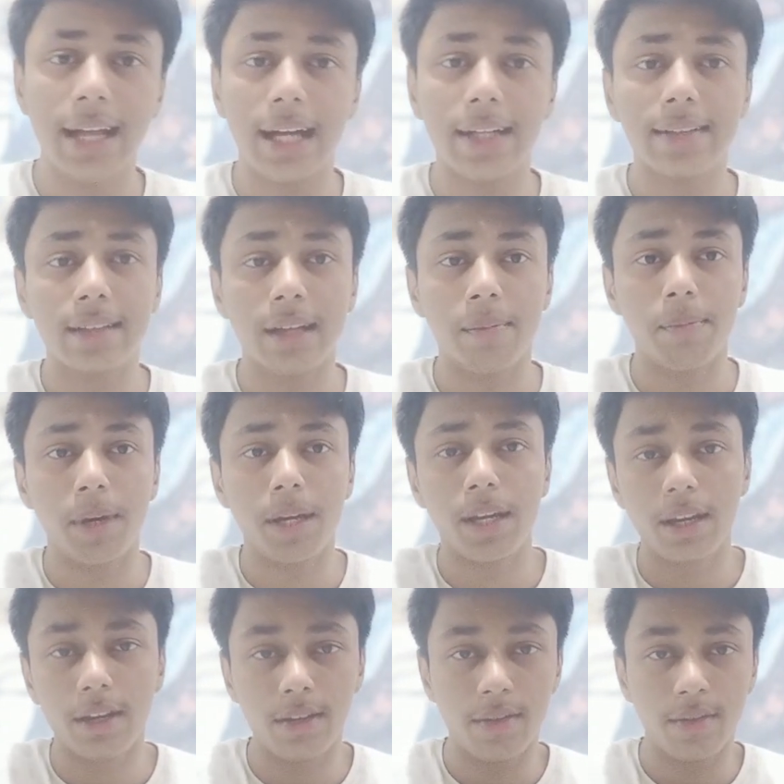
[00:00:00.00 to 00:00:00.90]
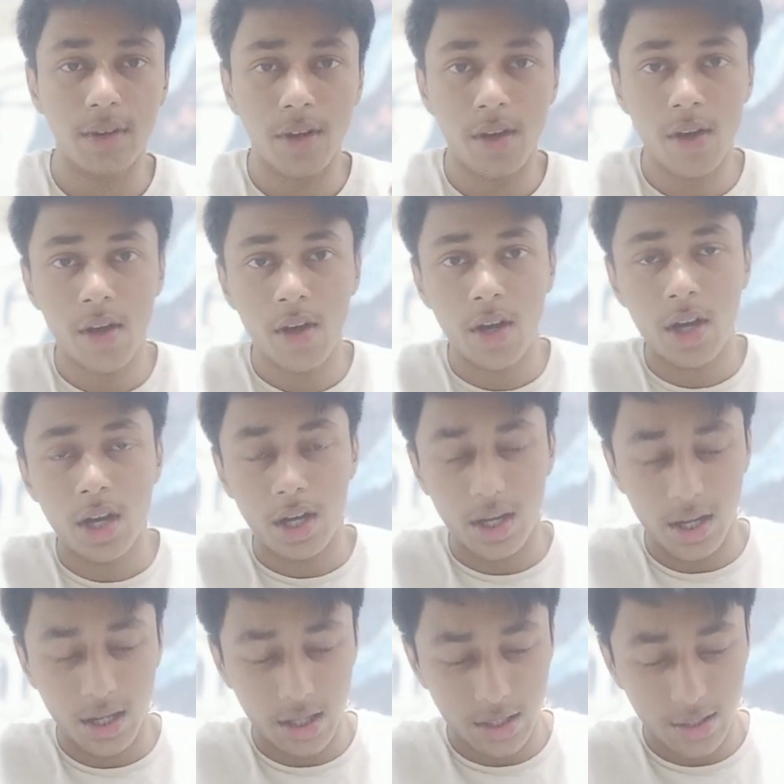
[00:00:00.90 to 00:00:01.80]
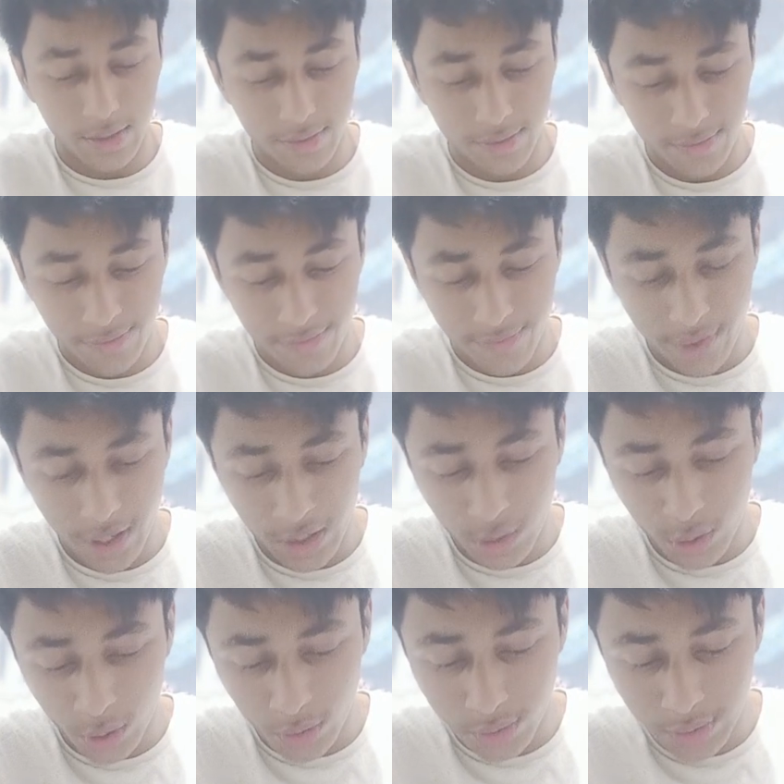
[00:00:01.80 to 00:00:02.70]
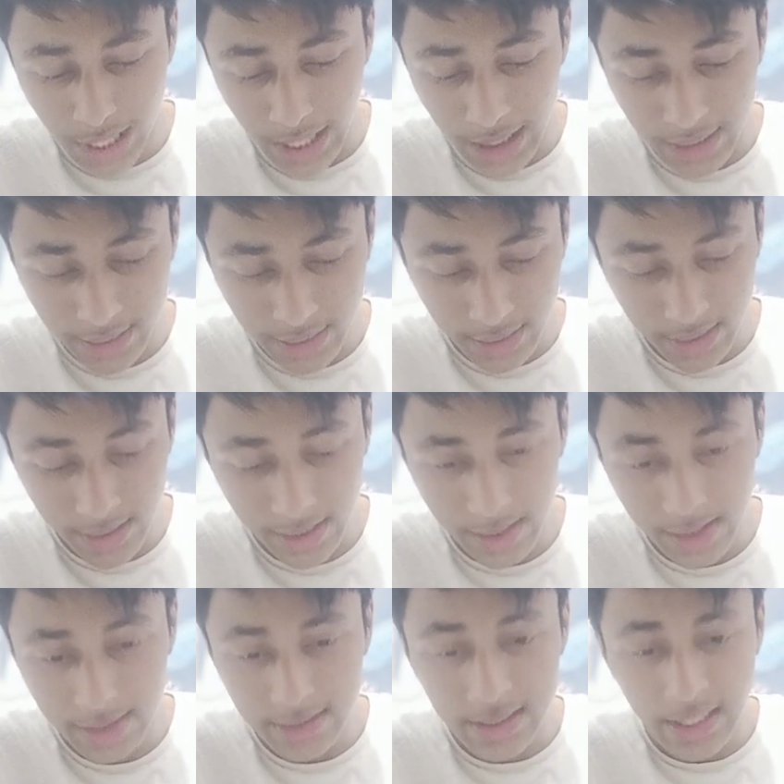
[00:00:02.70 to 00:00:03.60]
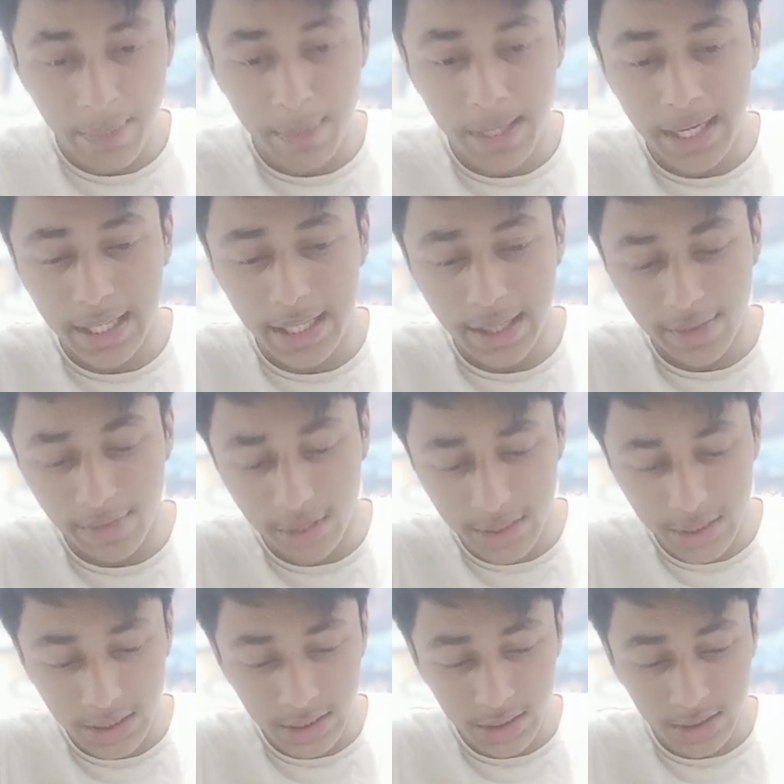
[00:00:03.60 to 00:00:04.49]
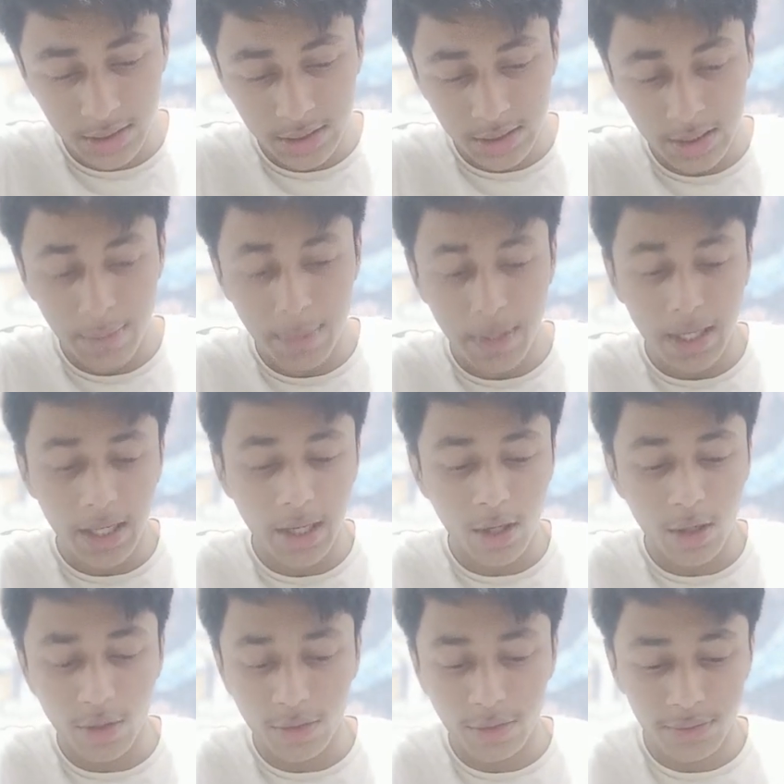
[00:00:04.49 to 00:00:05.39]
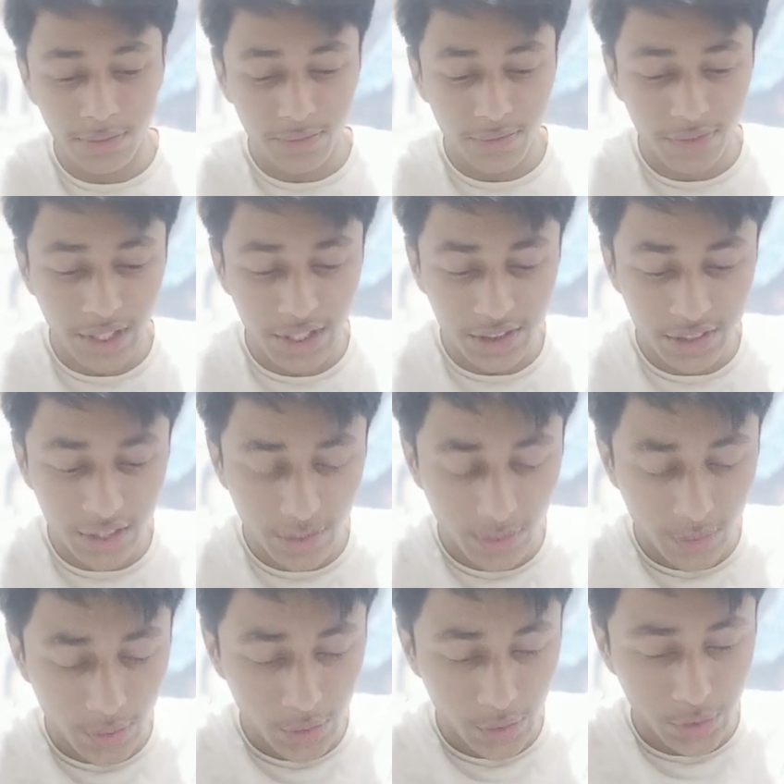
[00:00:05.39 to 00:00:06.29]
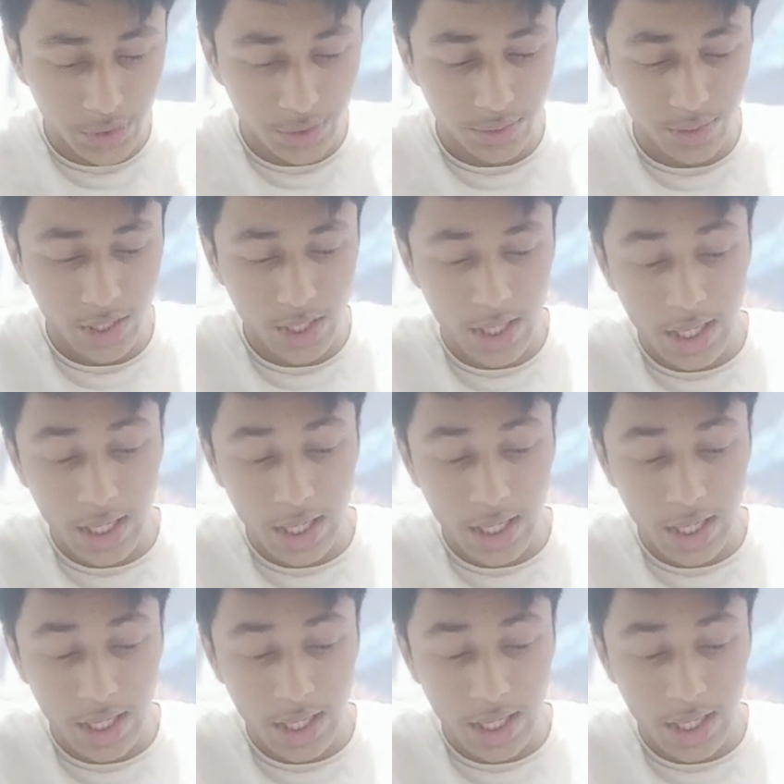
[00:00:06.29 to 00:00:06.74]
that number in front of that subheading, which is the beginning of French Revolution.